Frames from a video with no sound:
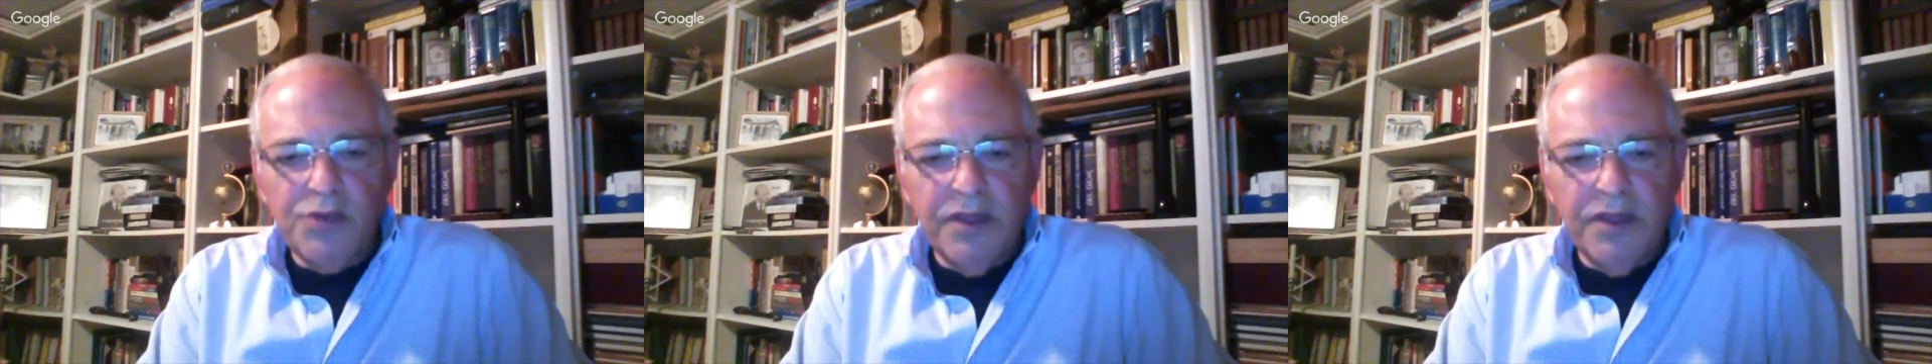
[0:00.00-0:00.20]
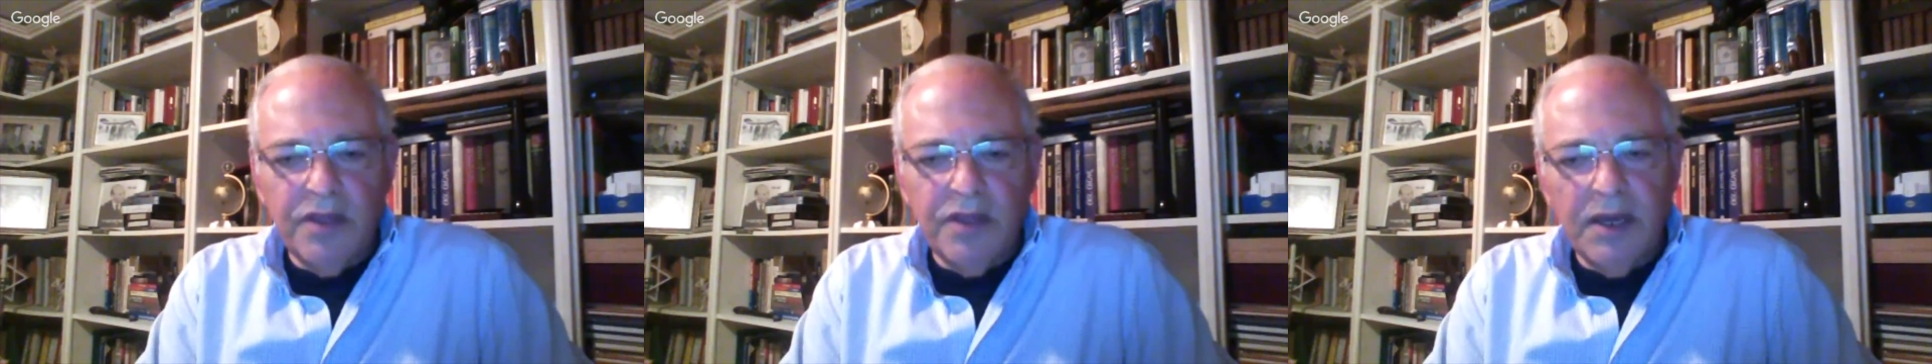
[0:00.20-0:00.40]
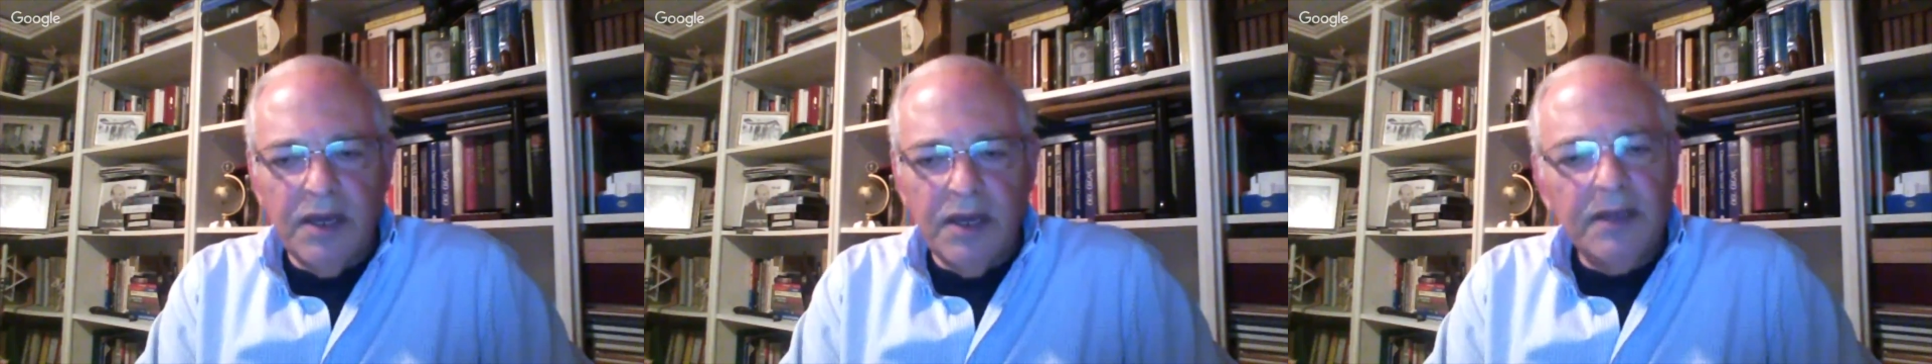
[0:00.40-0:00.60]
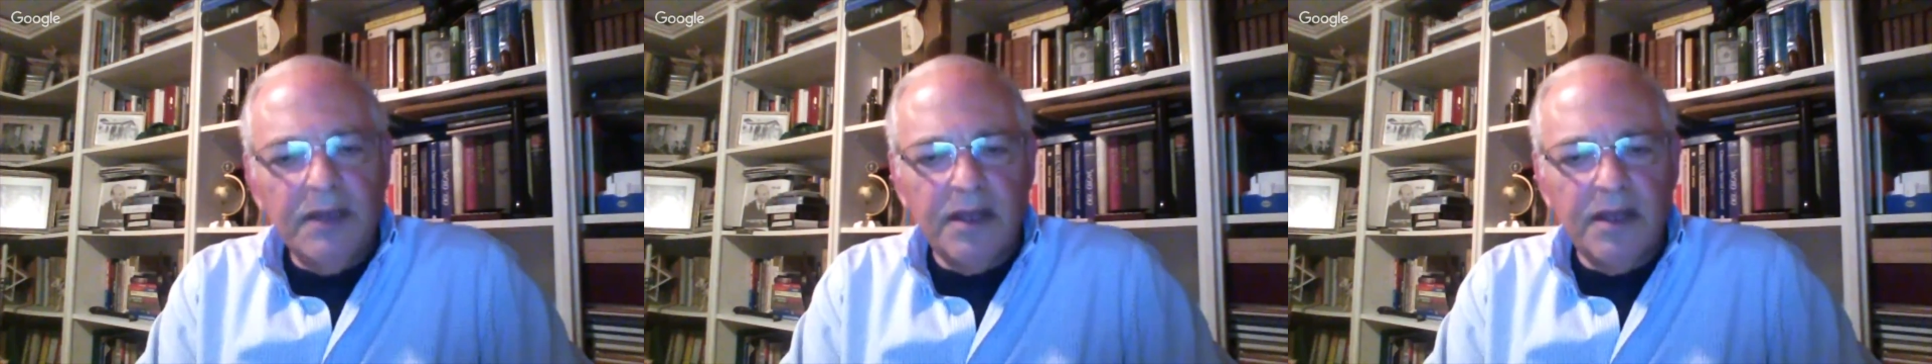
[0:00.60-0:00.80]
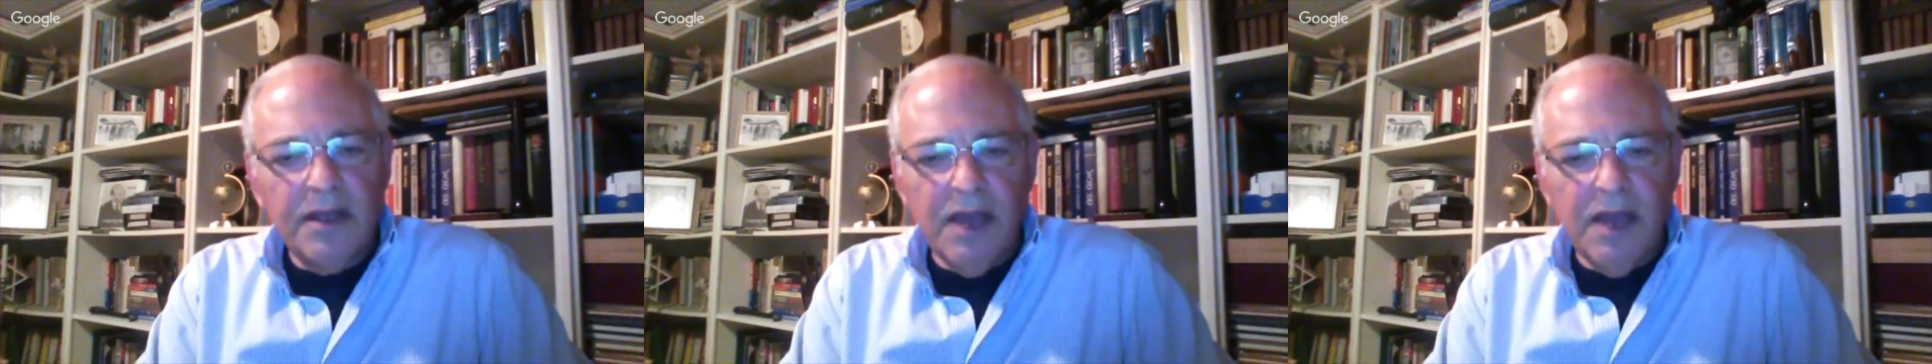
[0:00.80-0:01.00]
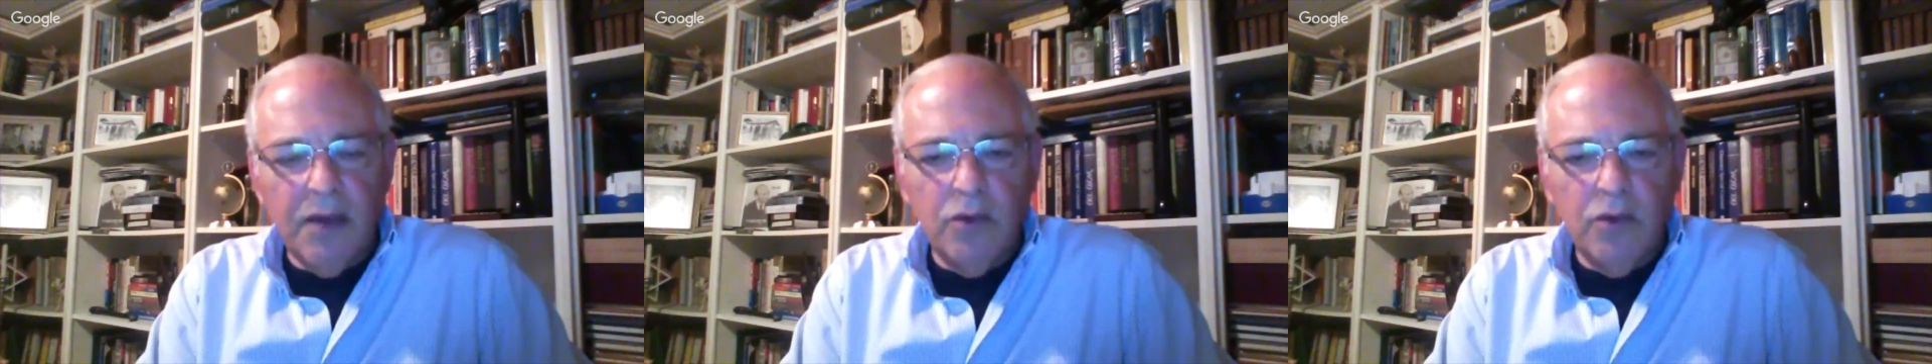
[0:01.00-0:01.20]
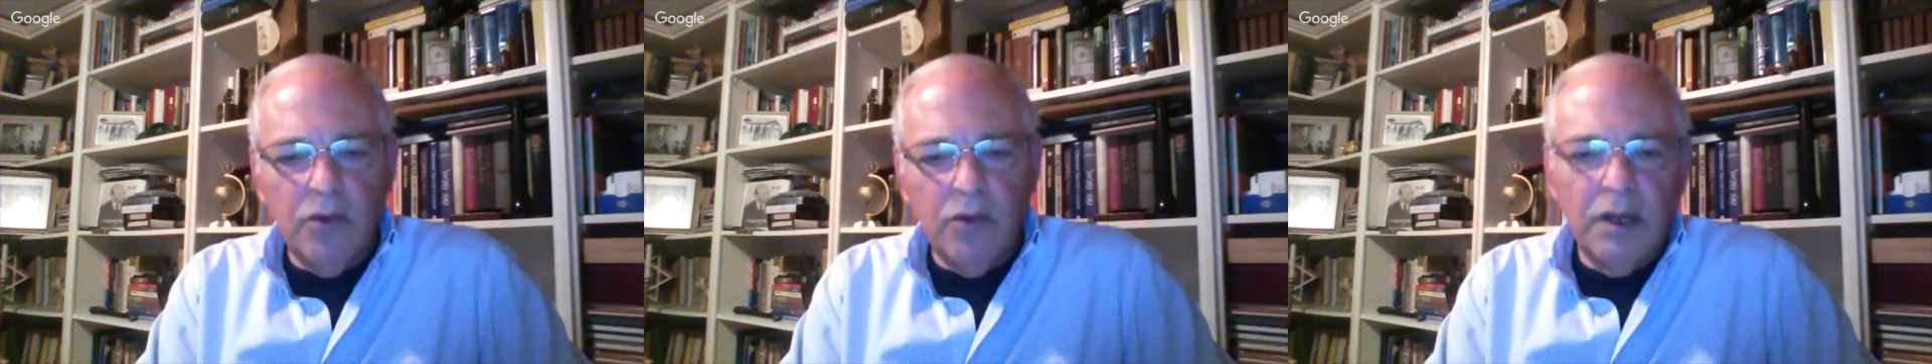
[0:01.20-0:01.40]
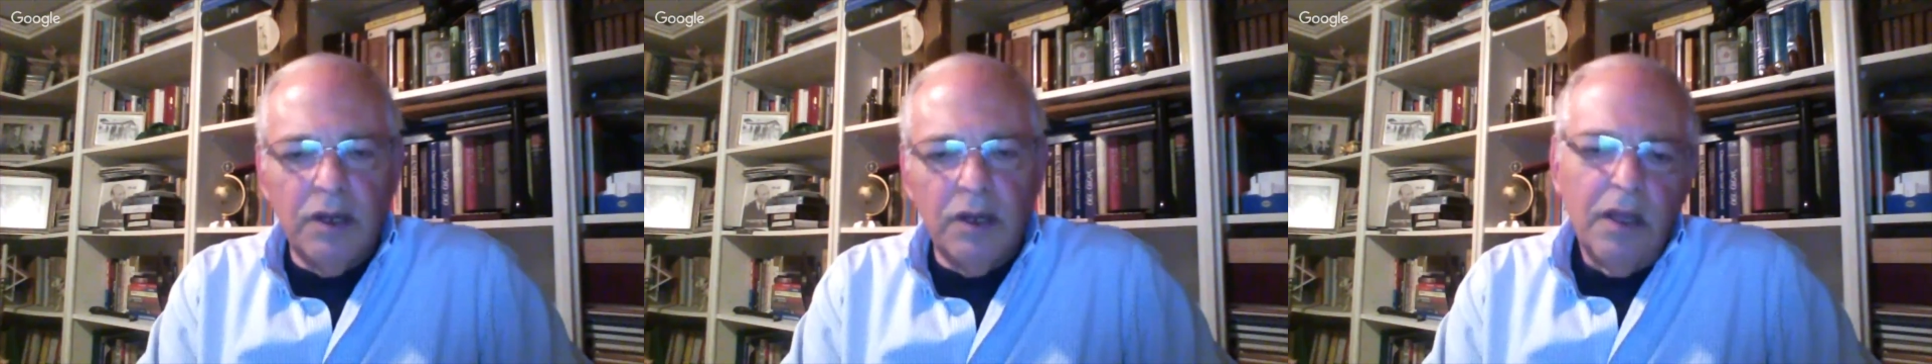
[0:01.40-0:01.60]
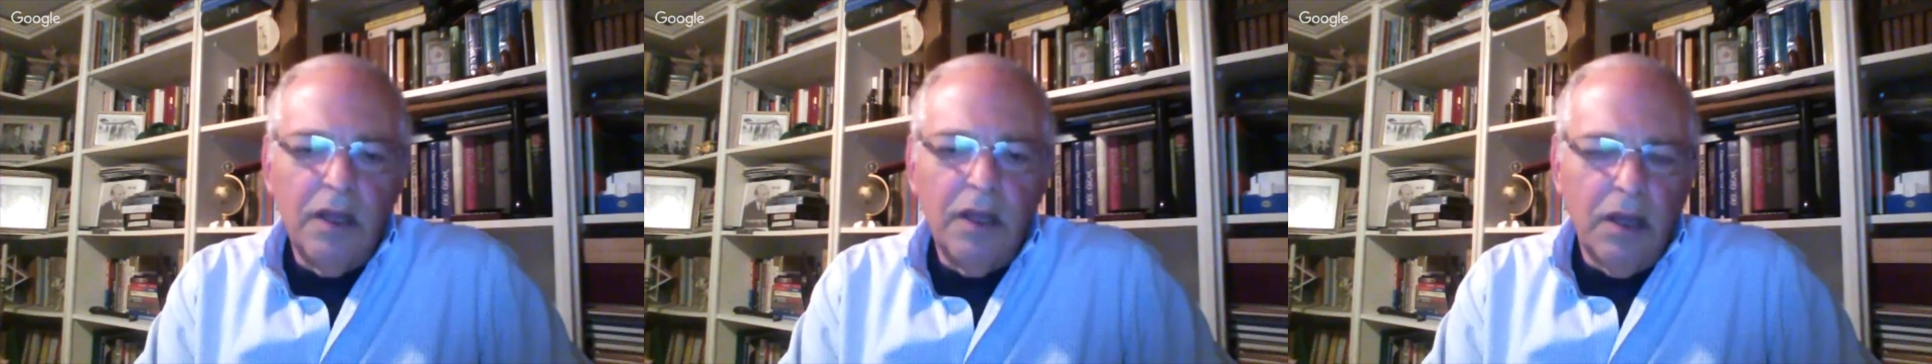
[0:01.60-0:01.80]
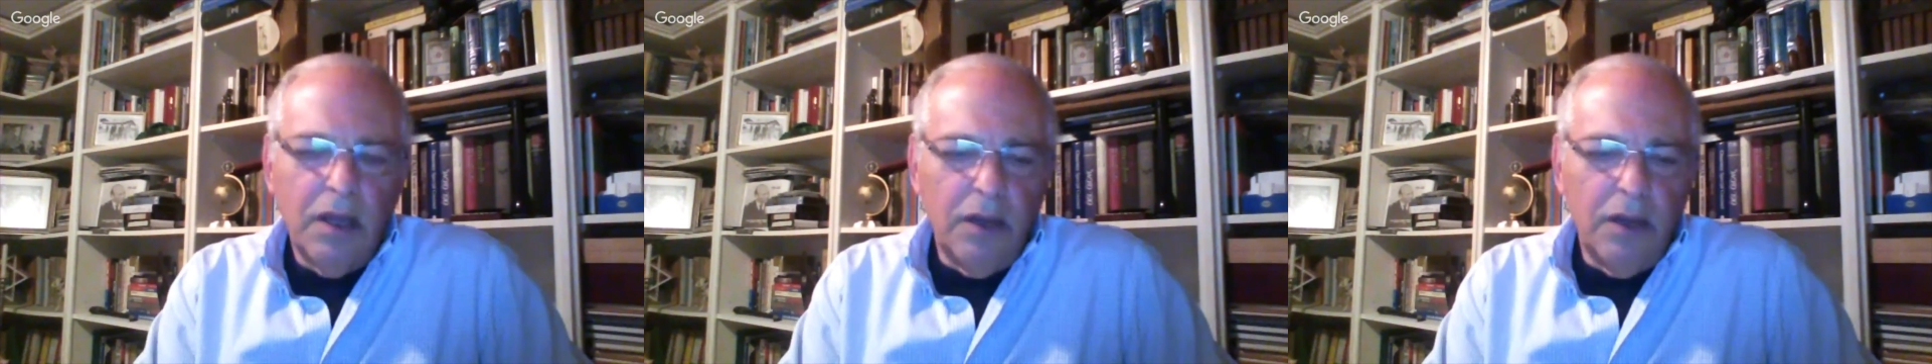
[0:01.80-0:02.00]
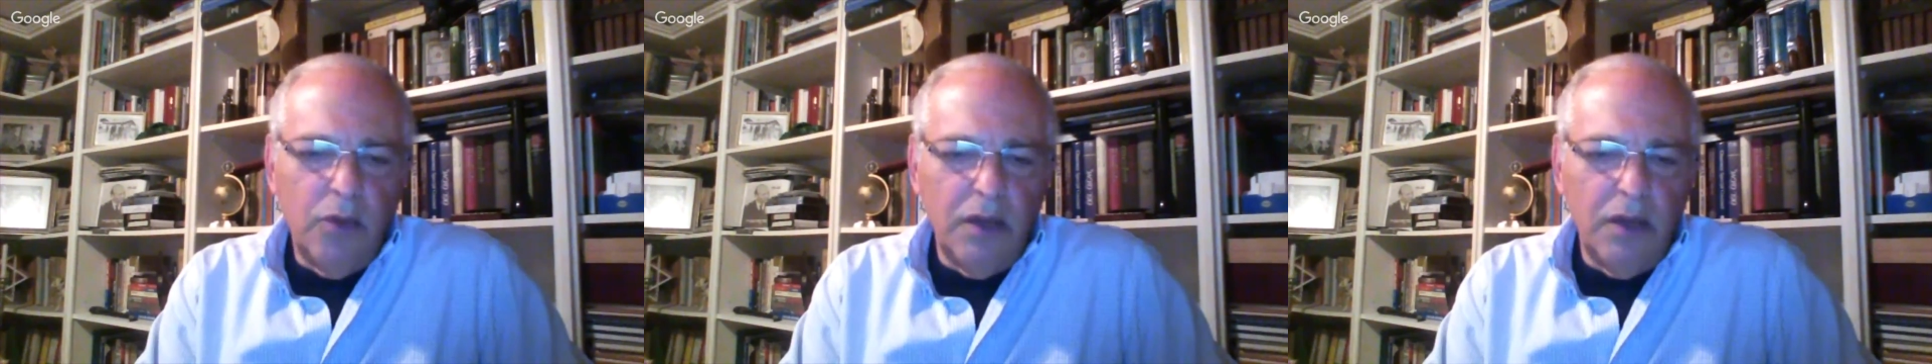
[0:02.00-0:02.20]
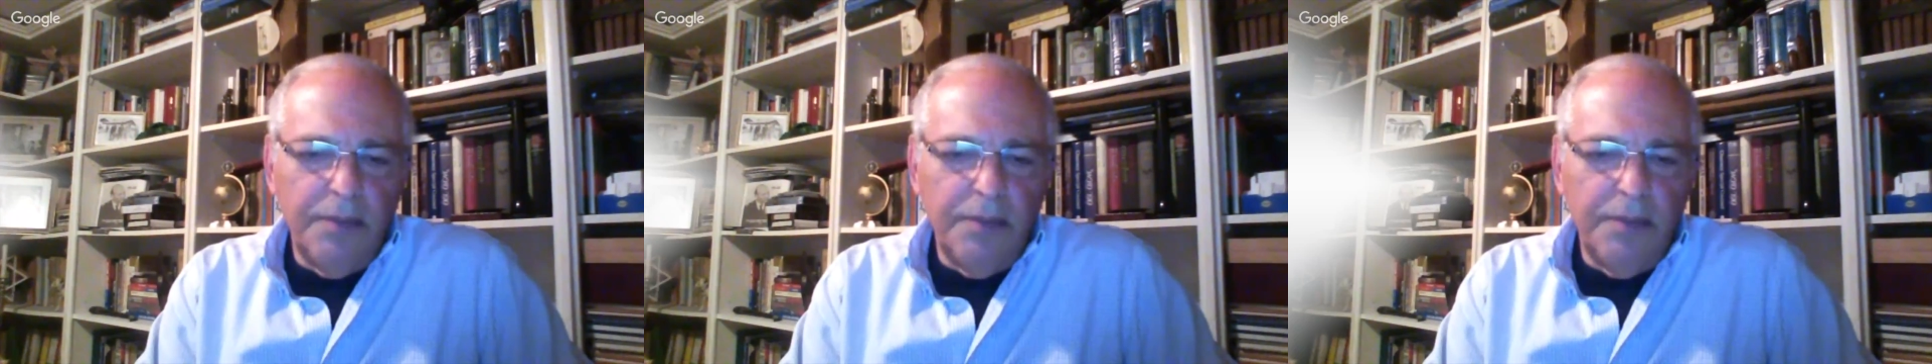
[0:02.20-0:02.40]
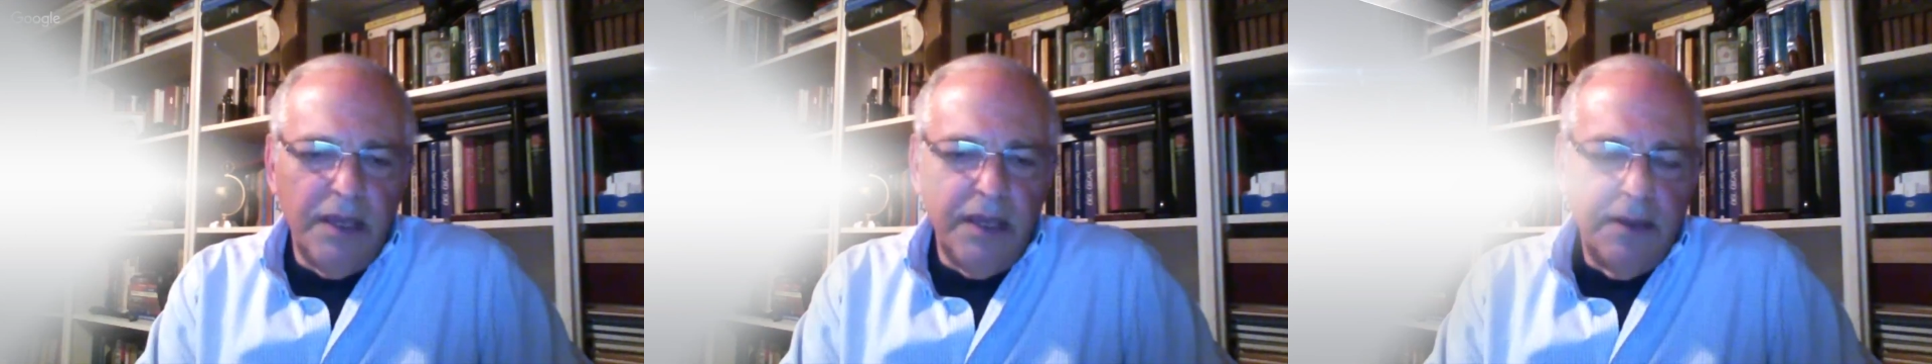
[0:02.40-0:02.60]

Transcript: Netanyahu will be.